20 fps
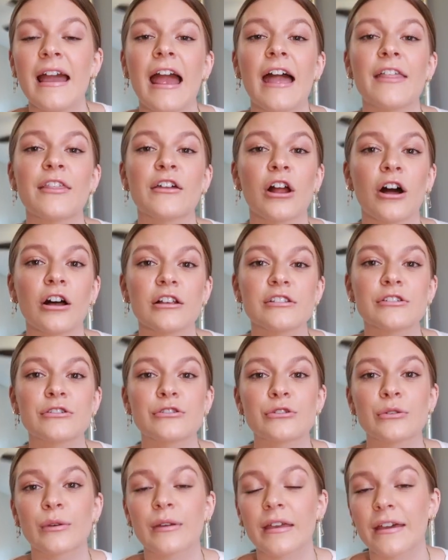and then also
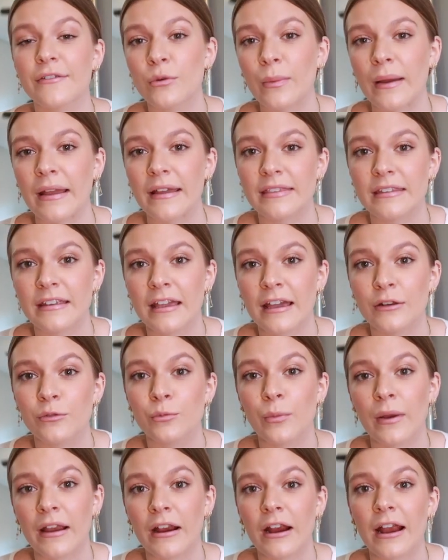do a giveaway at the
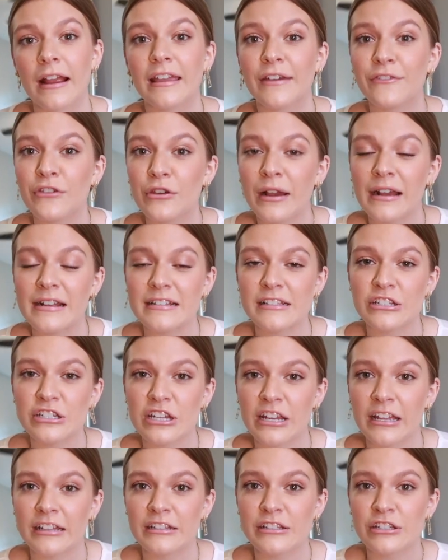end where I give you guys a
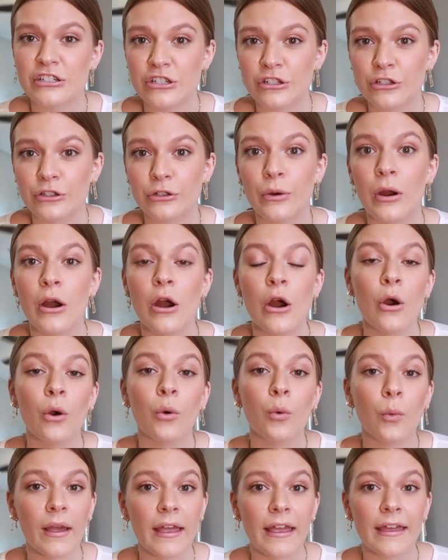chance to
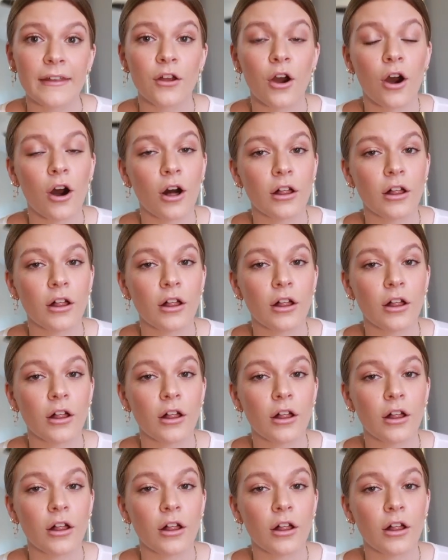win